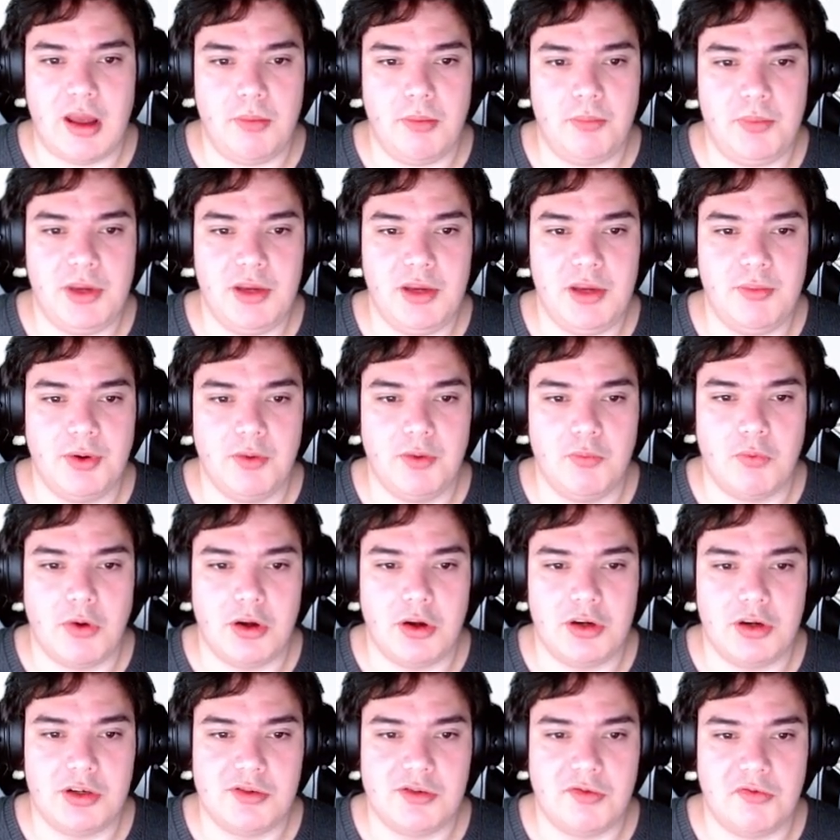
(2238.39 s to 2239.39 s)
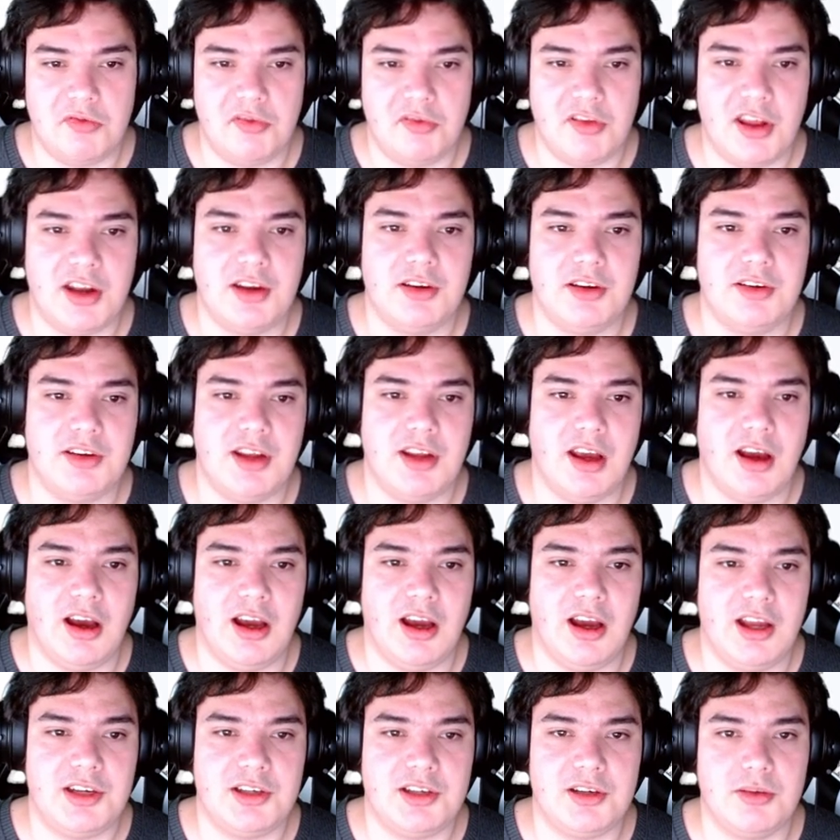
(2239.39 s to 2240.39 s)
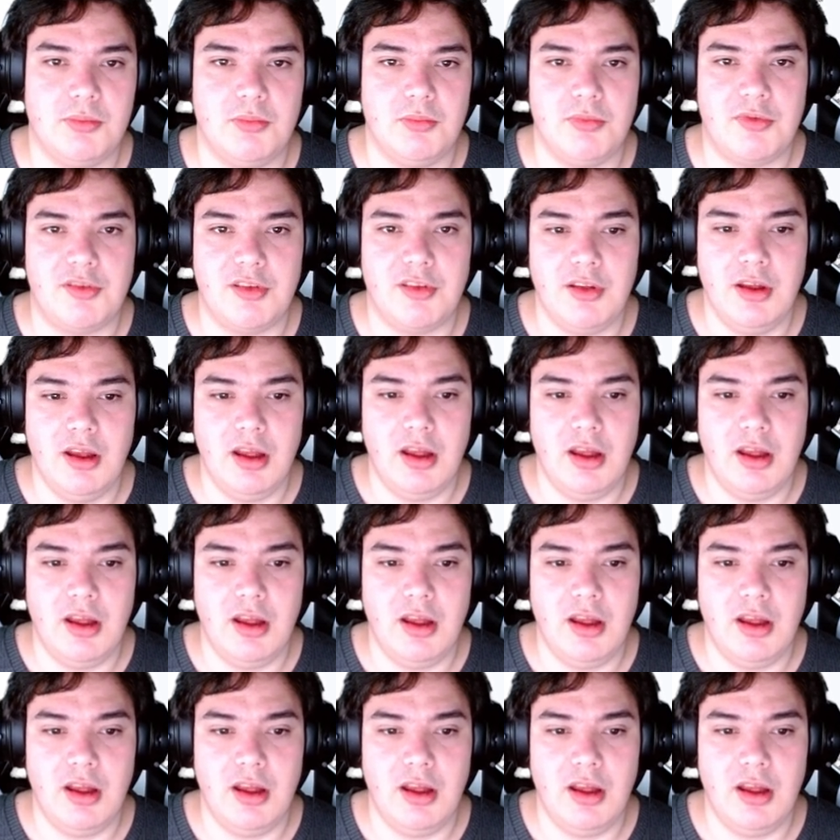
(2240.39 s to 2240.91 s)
people want to send their items.